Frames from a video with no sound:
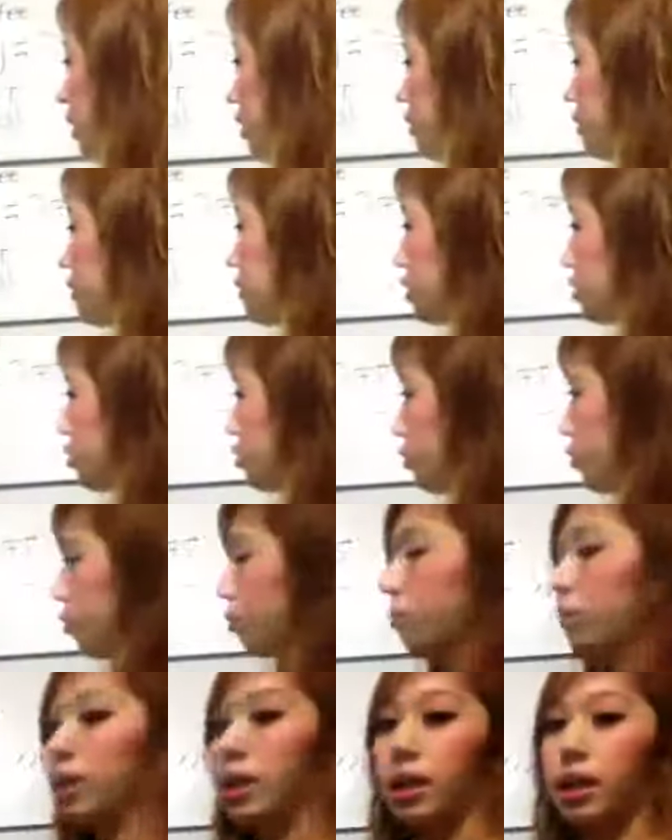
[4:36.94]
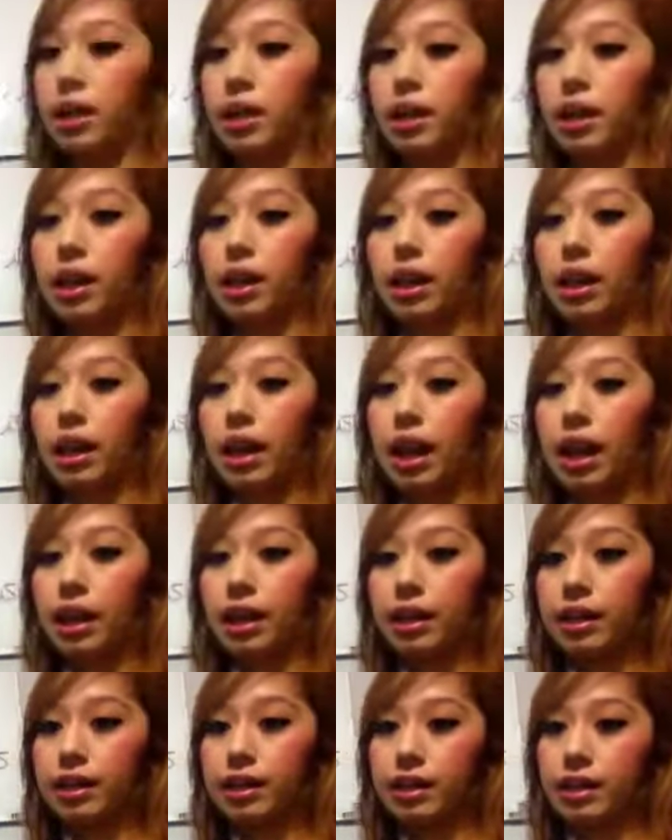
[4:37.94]
gives it to you,
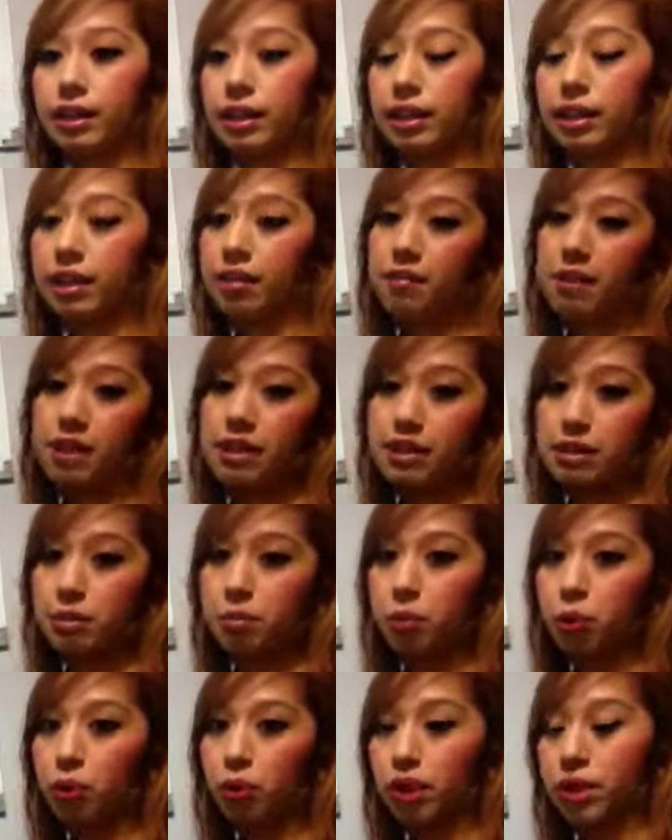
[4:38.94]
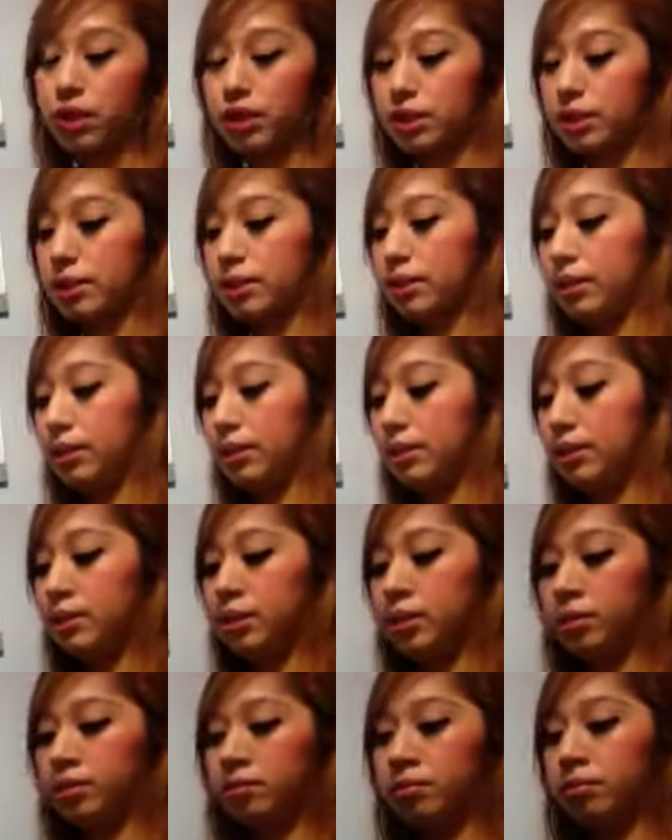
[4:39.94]
like if it's a point.
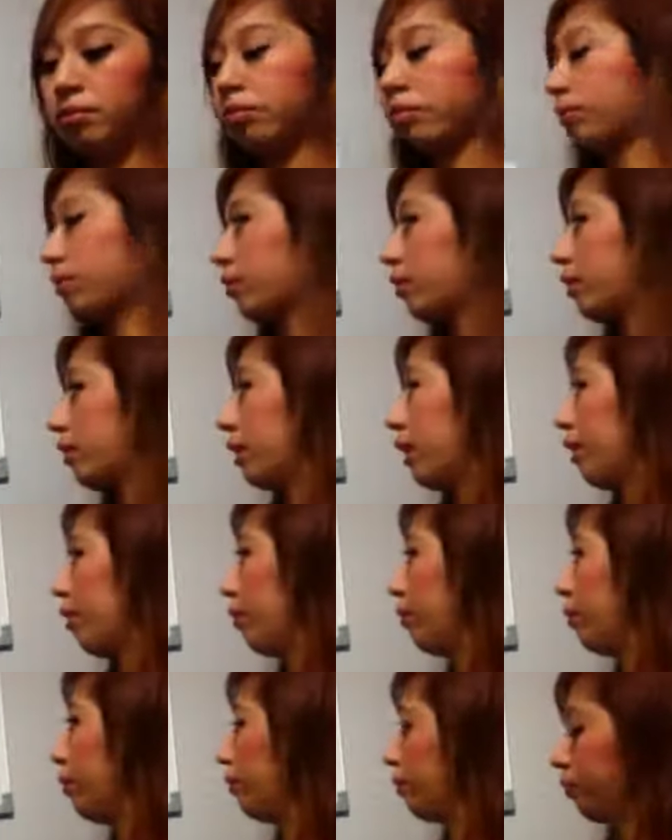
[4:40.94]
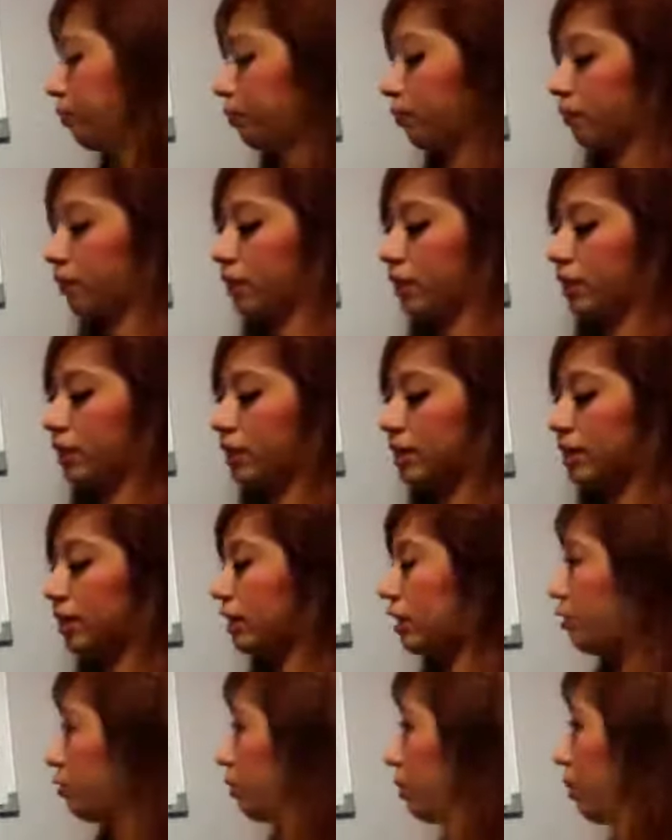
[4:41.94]
Now,
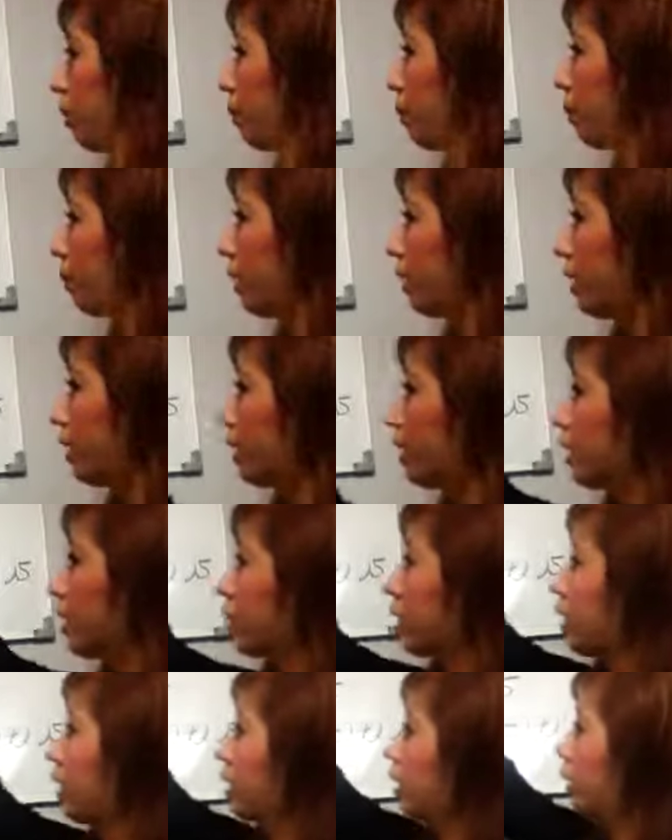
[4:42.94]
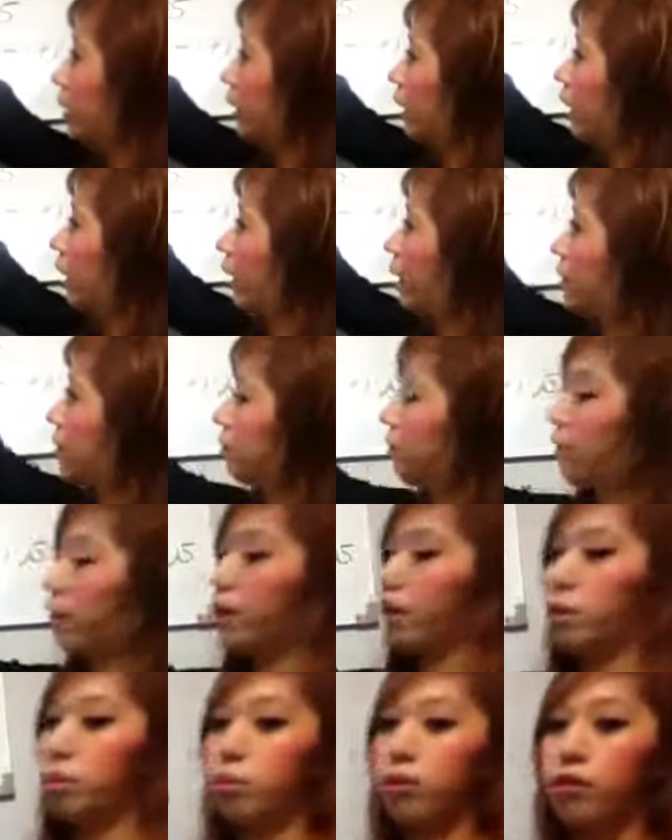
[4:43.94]
since you input it, the X
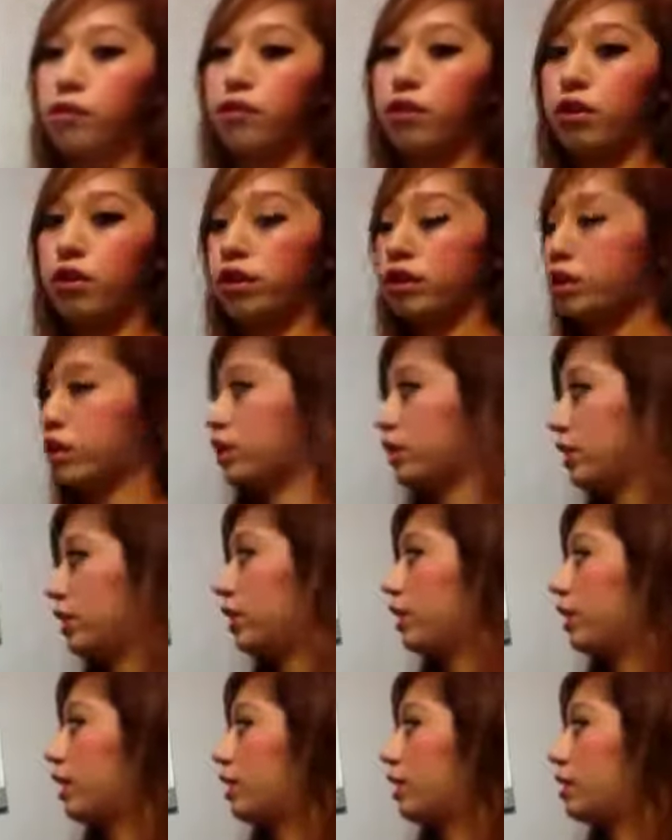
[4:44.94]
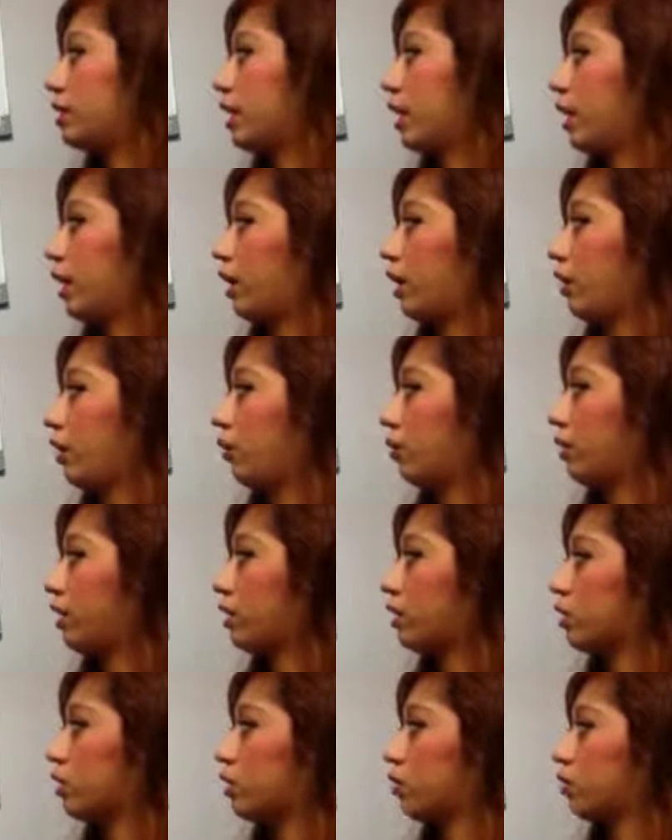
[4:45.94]
variable first, it's telling you
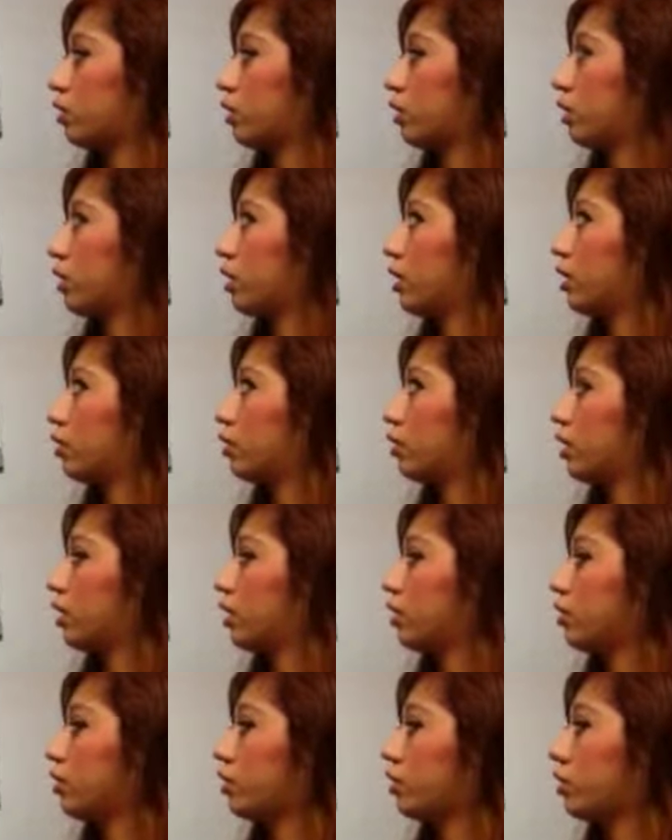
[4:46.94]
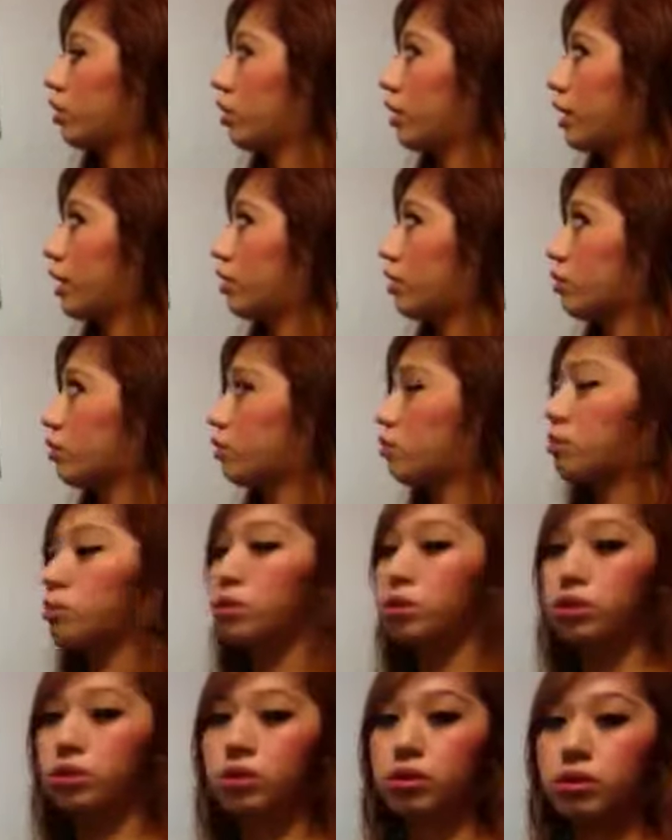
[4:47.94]
it sold
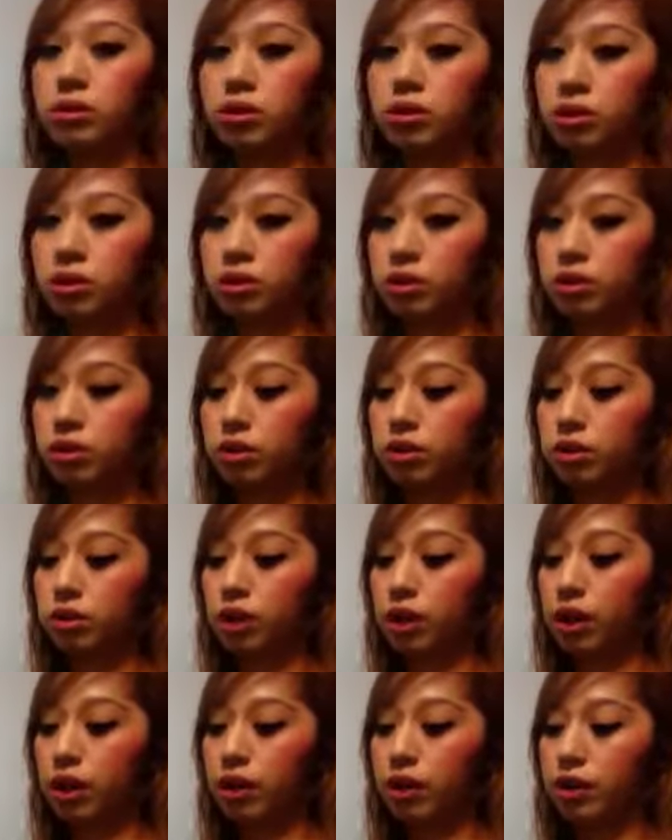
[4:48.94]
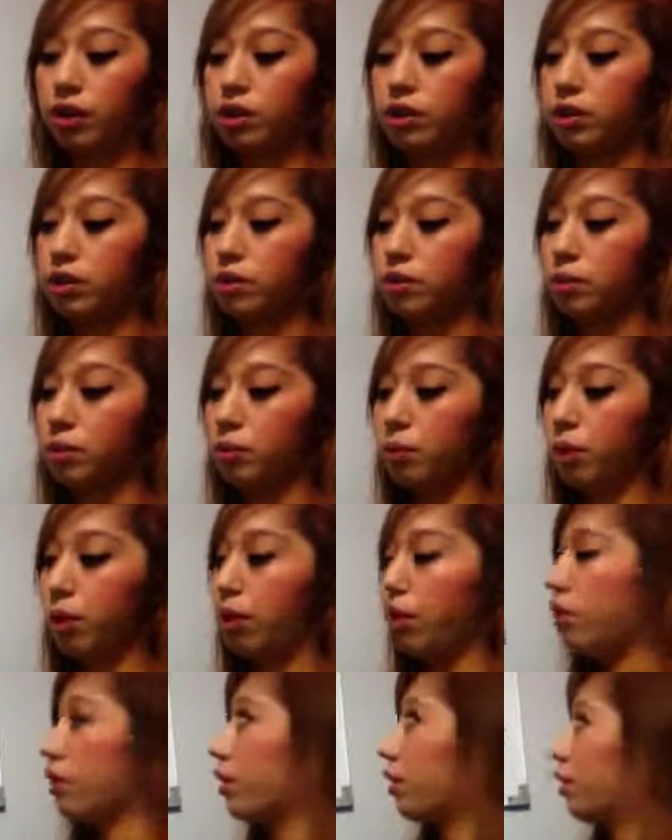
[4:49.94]
$132
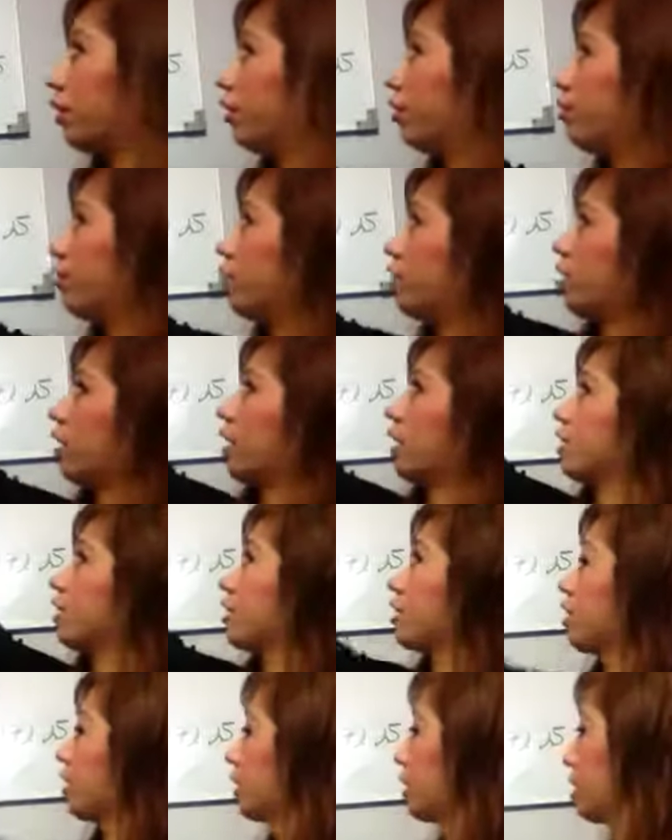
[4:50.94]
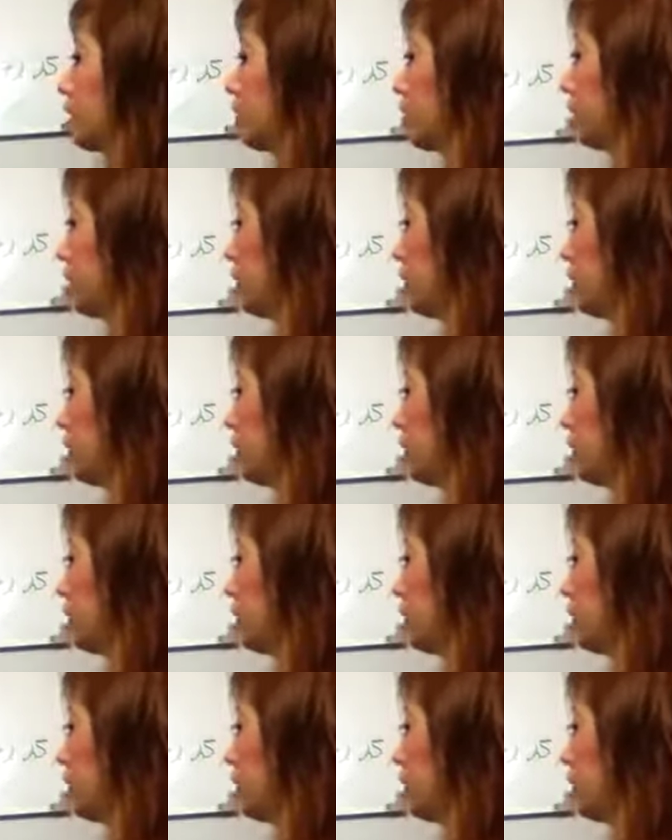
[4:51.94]
worth of hot chocolate.